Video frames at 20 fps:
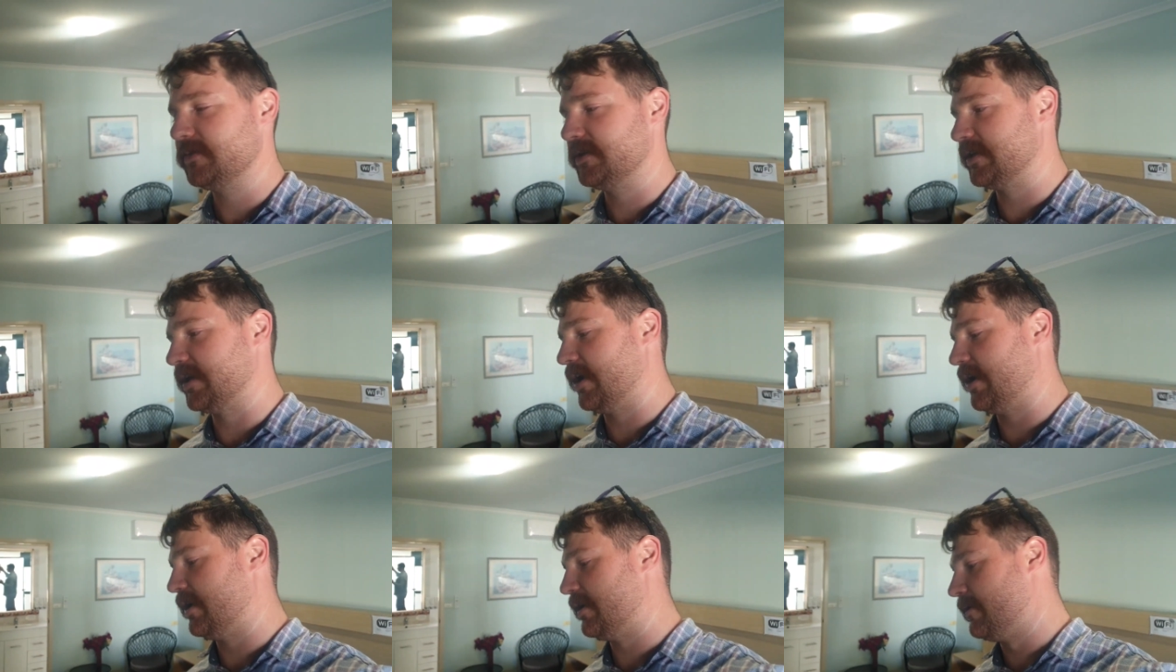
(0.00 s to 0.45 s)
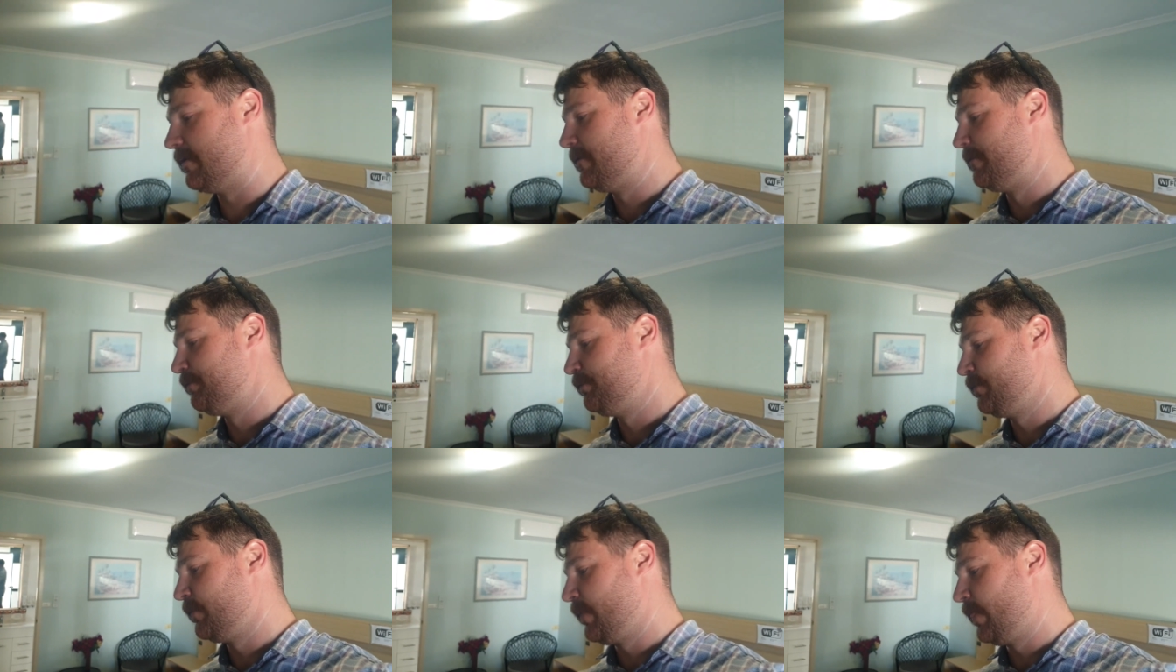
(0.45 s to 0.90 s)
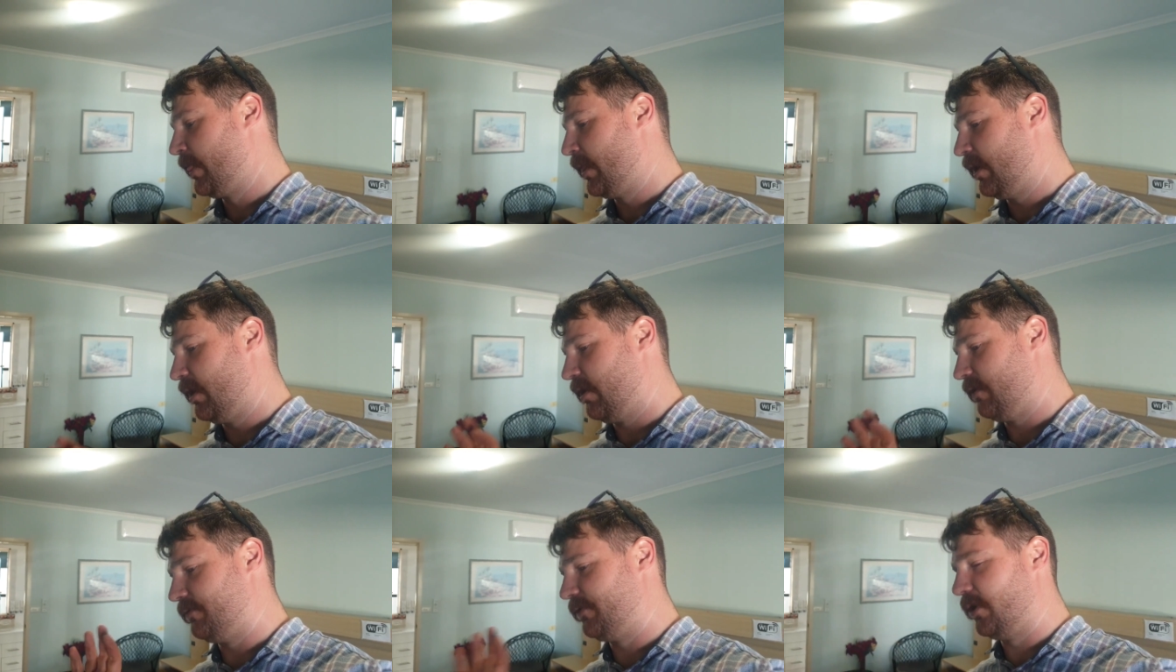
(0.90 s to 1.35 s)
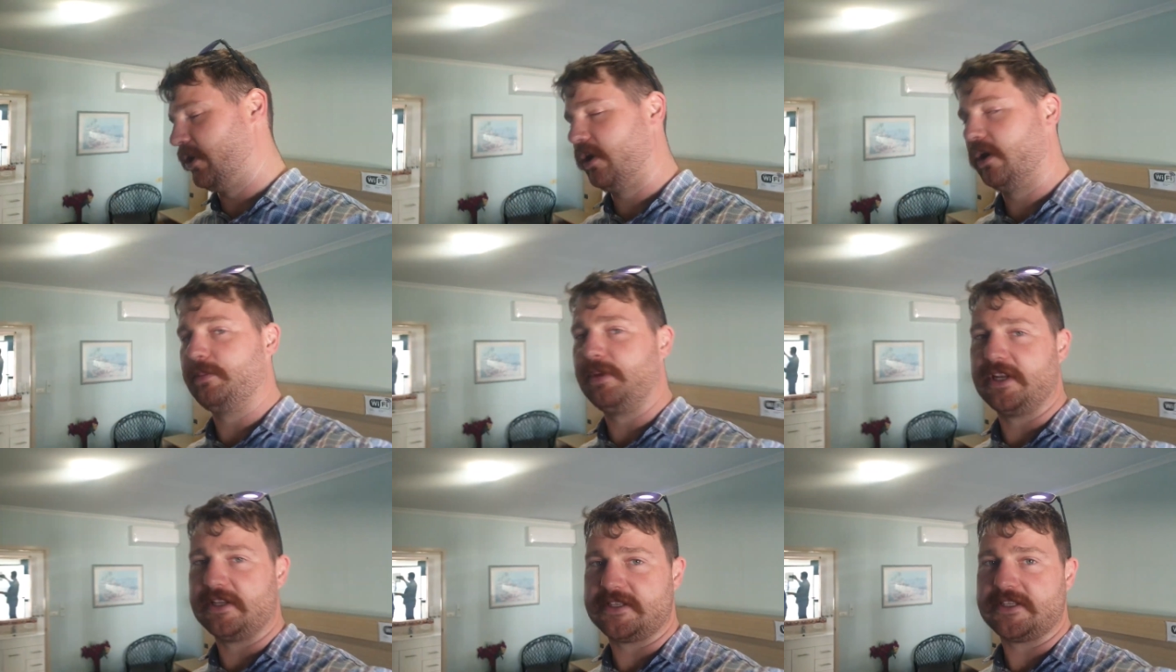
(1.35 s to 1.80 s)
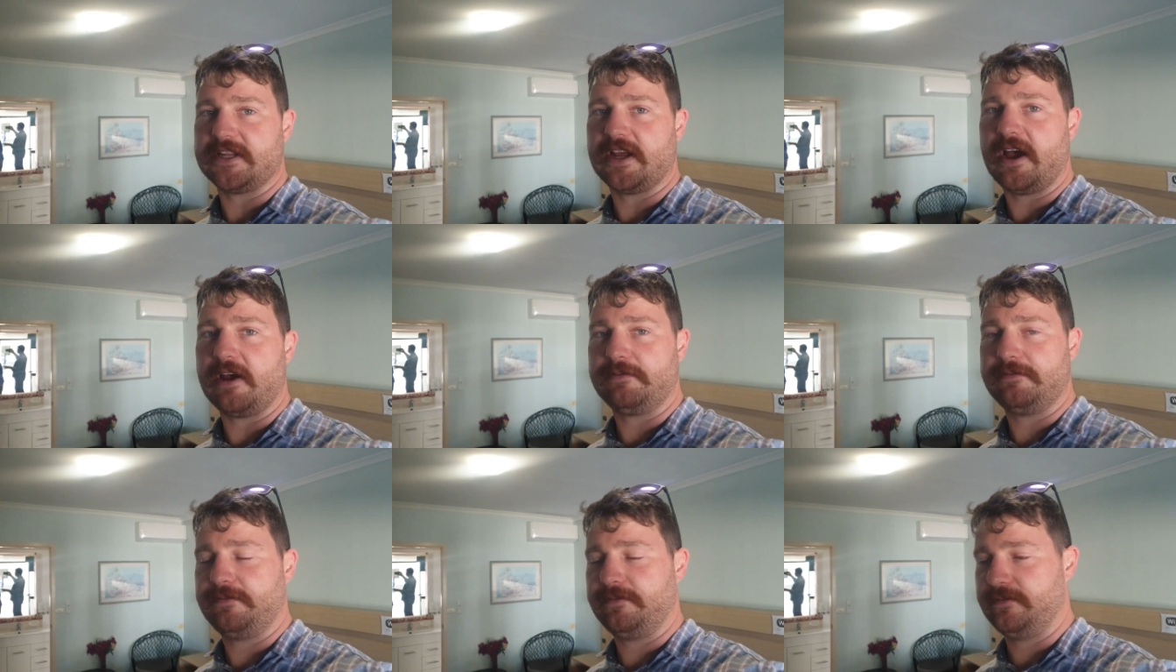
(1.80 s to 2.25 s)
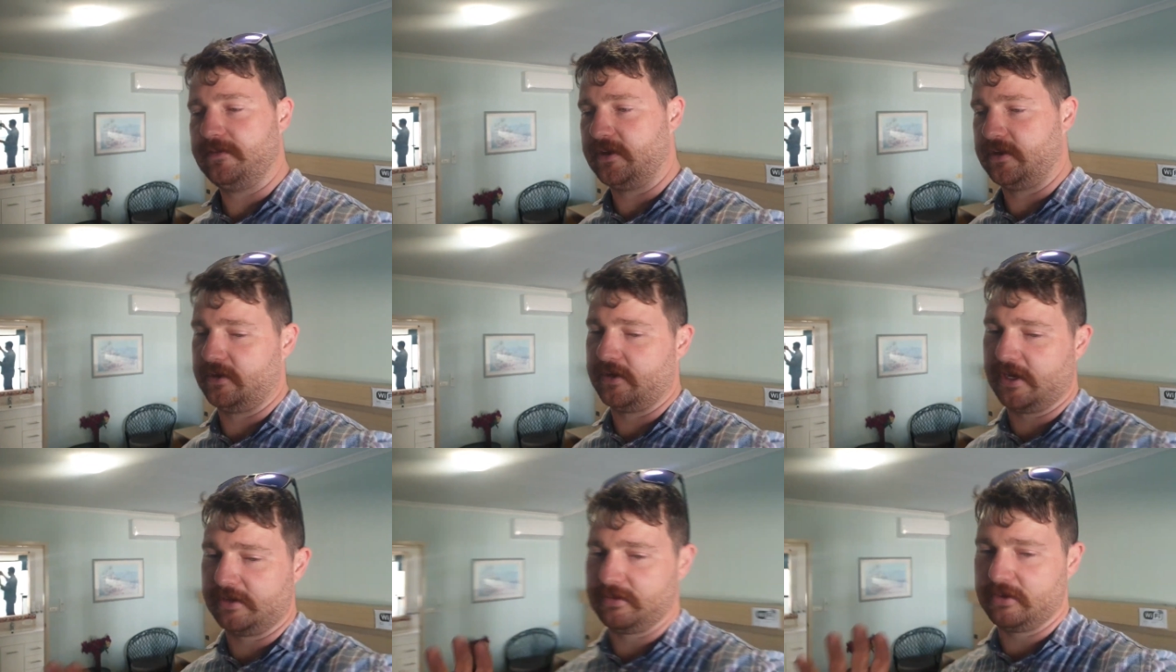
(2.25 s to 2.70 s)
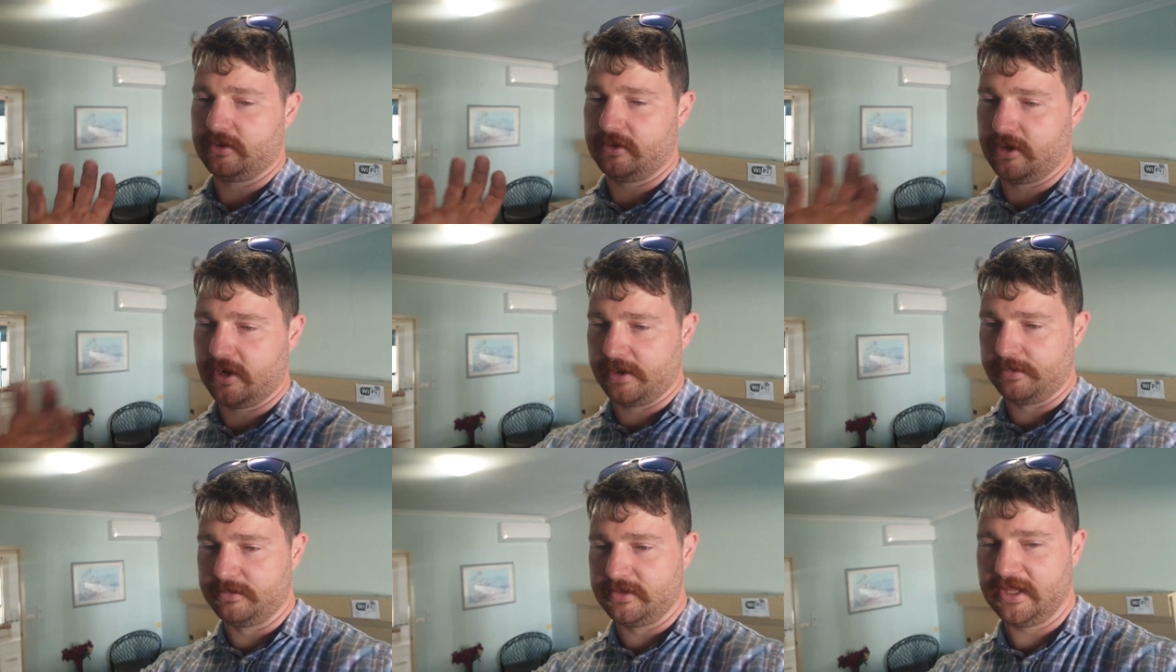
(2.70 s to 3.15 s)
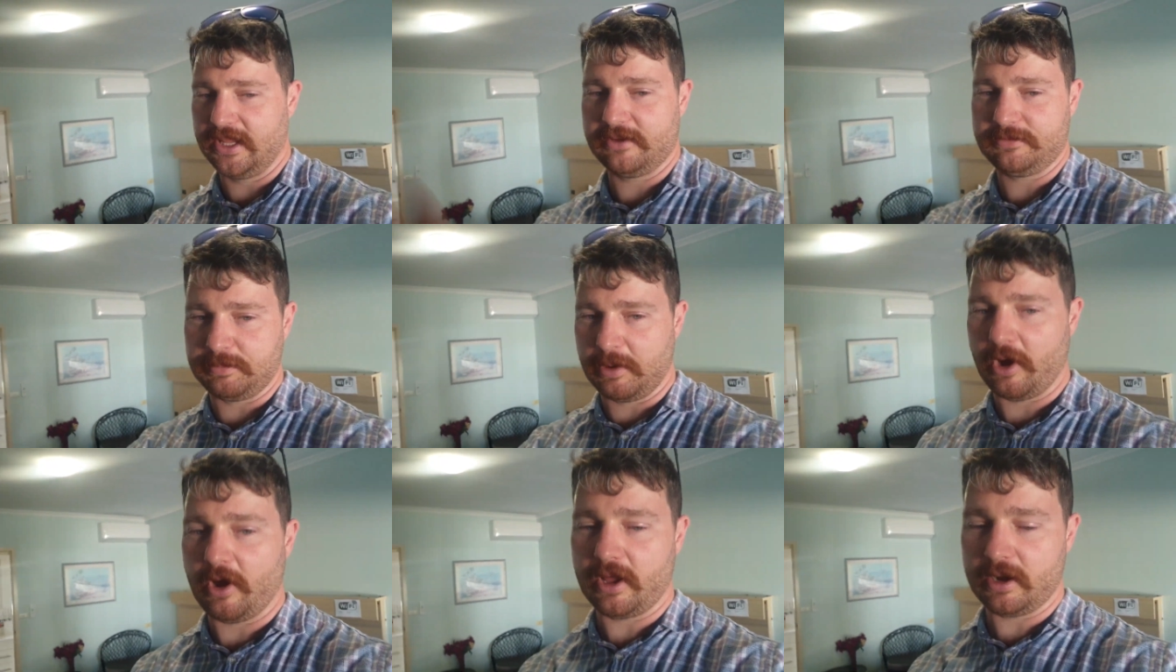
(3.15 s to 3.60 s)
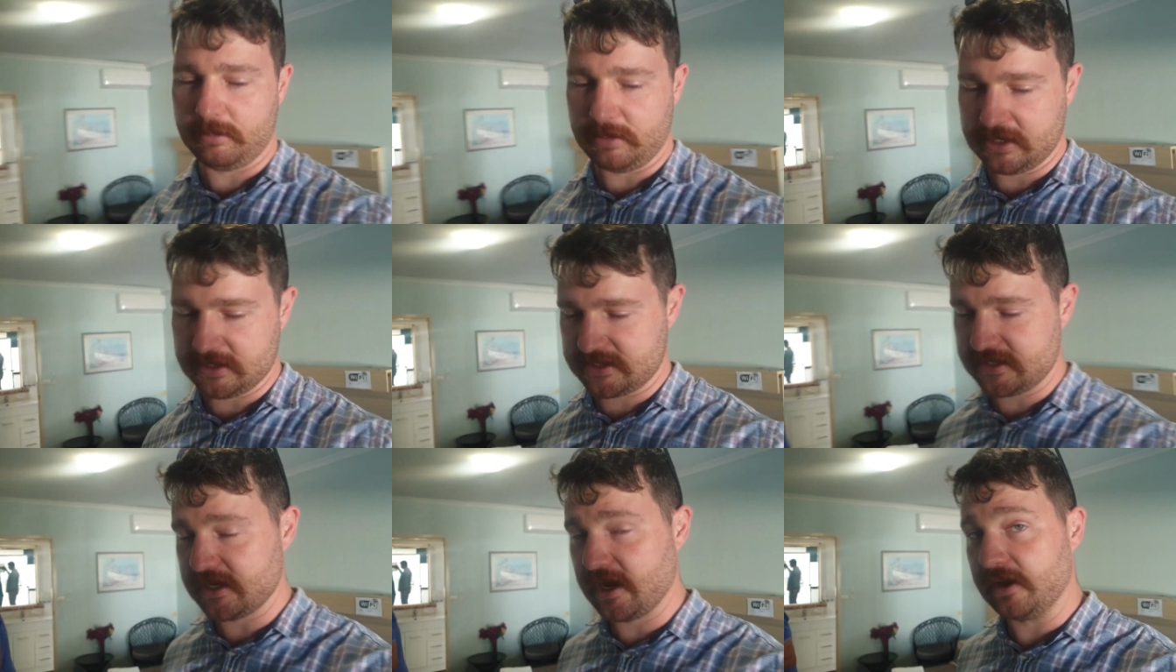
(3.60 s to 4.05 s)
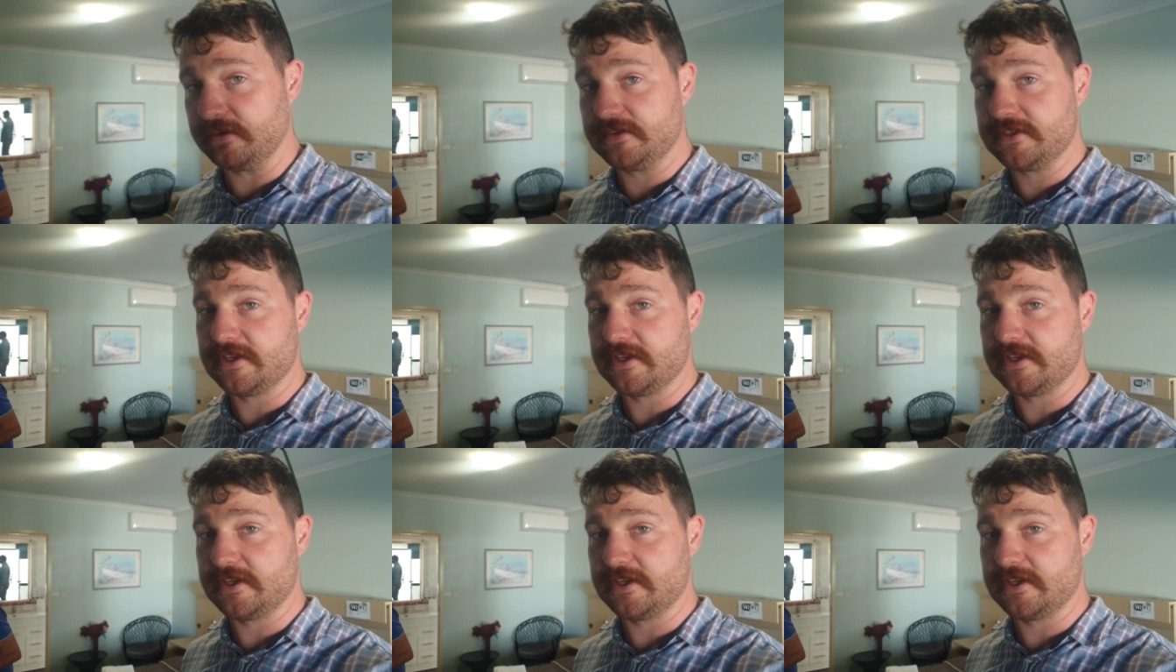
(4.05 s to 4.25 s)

So I forgot a bit of stuff, or I, or I left behind a bit of stuff.